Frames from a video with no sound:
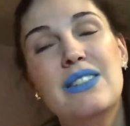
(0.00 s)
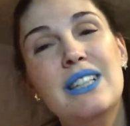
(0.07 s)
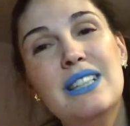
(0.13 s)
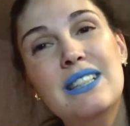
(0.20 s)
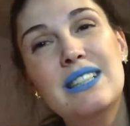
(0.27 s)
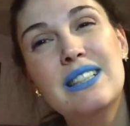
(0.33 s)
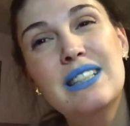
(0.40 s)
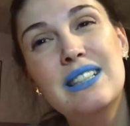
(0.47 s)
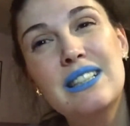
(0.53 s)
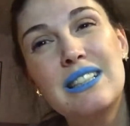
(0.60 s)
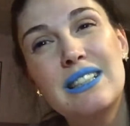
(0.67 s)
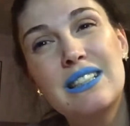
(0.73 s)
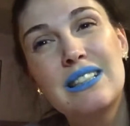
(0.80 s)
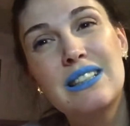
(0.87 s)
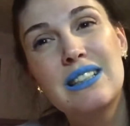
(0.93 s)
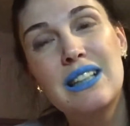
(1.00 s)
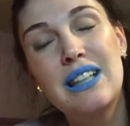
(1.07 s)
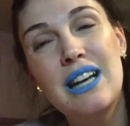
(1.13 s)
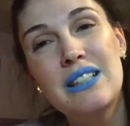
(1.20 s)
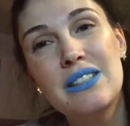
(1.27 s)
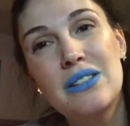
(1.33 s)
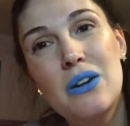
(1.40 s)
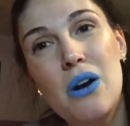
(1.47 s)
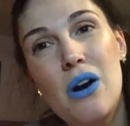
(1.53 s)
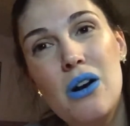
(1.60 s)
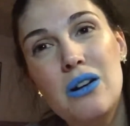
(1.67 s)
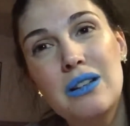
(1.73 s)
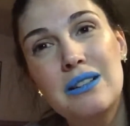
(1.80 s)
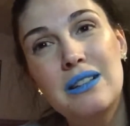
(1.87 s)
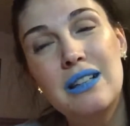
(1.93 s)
What is the lasso called?